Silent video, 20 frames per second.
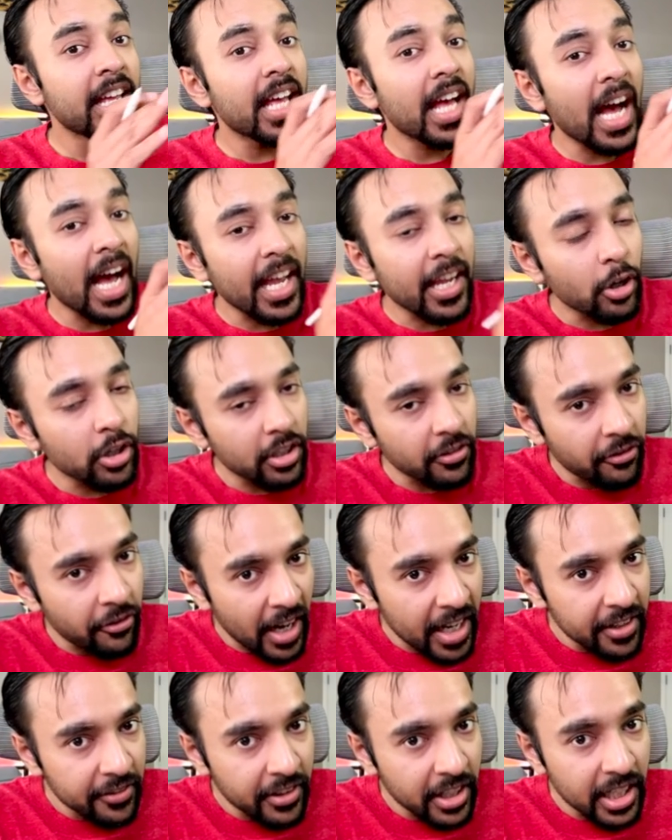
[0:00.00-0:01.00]
I got a
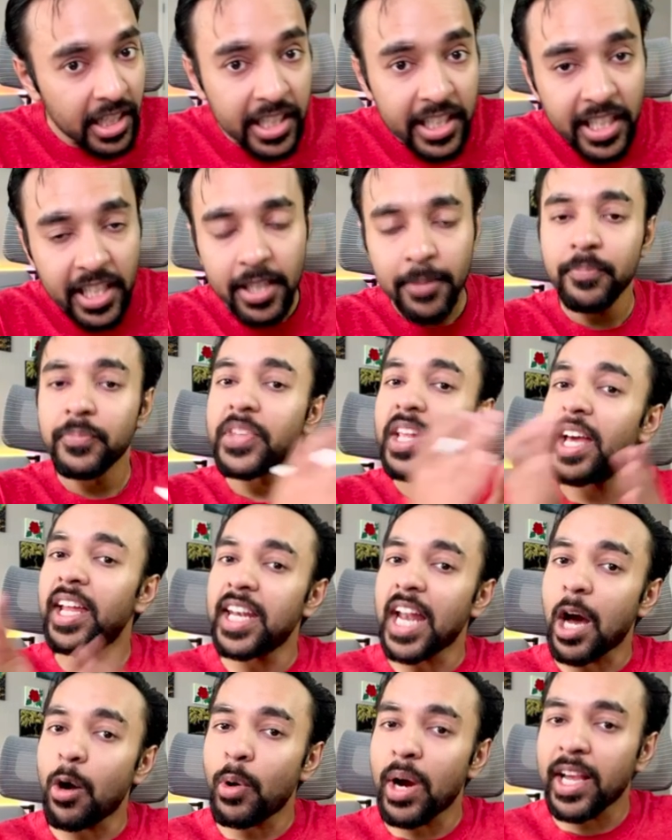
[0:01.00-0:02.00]
5 earlier, and
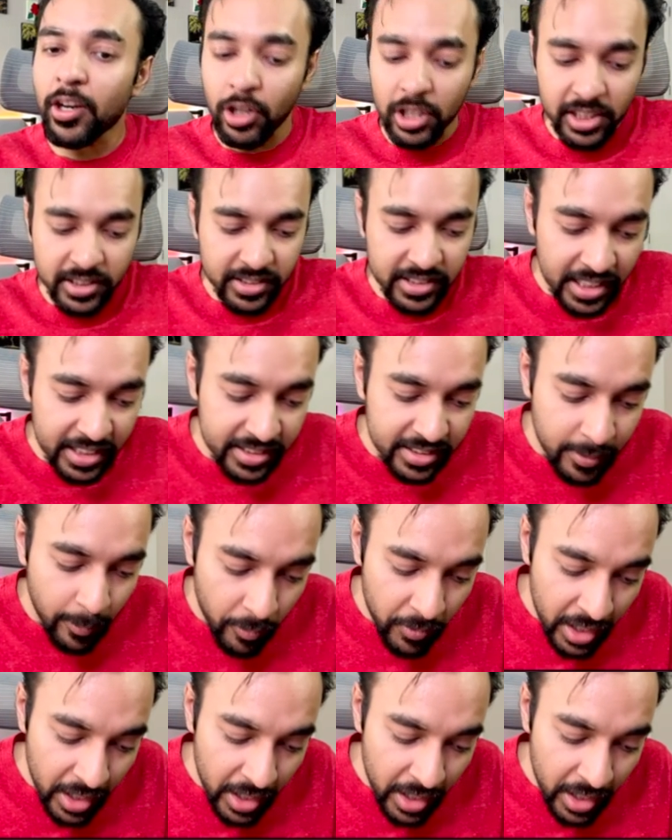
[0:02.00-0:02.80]
now I got a 6.